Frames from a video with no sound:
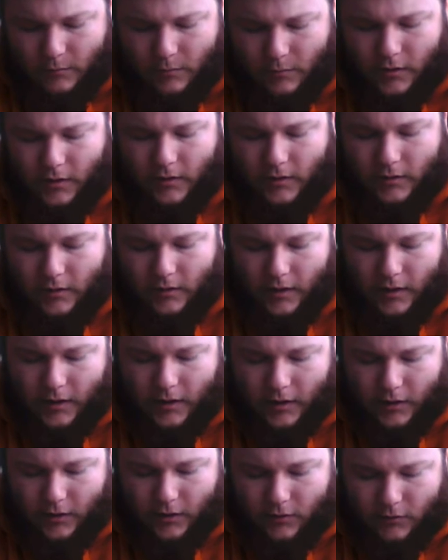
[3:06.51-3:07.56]
But
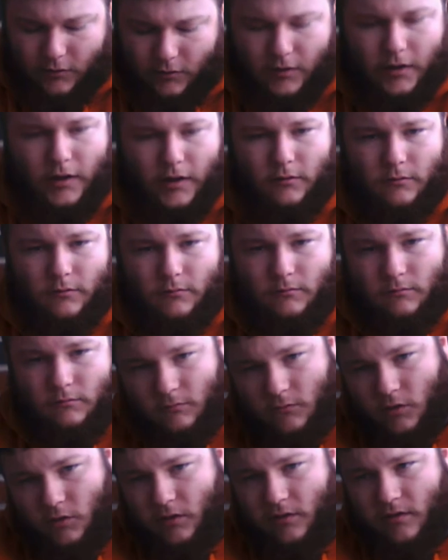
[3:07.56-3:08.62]
I threw it out
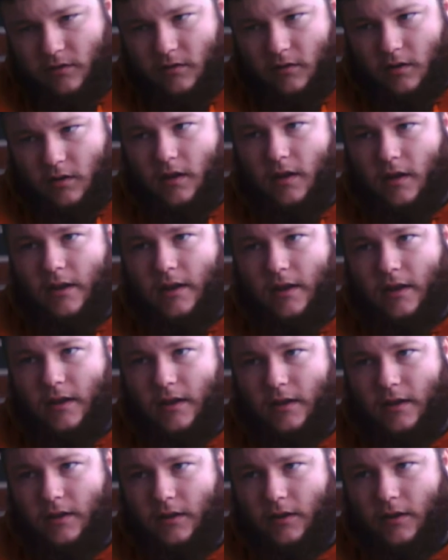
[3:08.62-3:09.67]
just
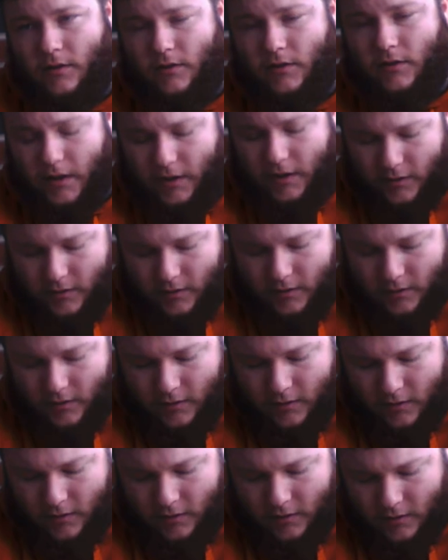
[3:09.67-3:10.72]
the other day
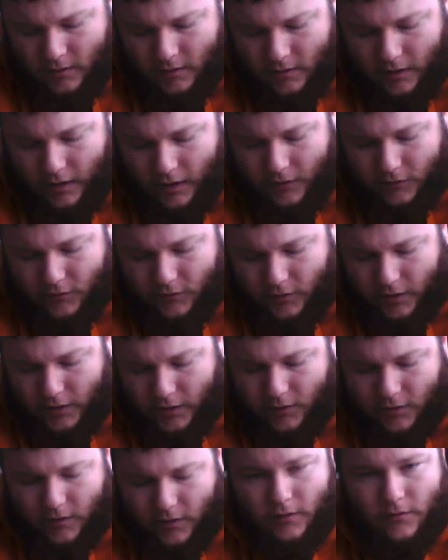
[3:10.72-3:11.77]
after
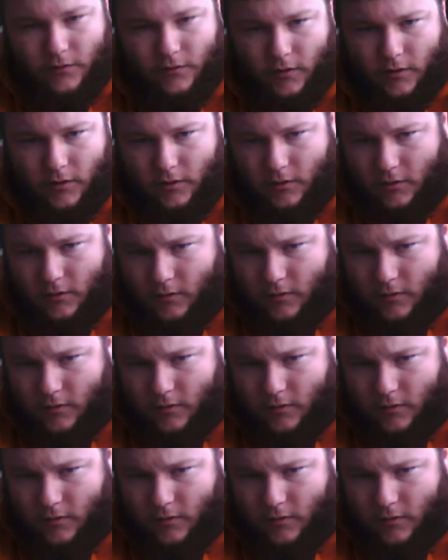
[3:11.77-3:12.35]
aging it for